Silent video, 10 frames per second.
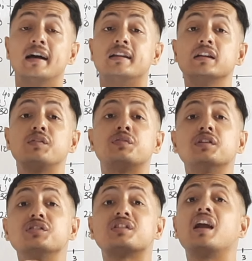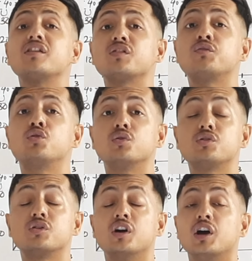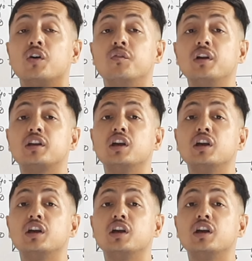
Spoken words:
Then the first glass of juice will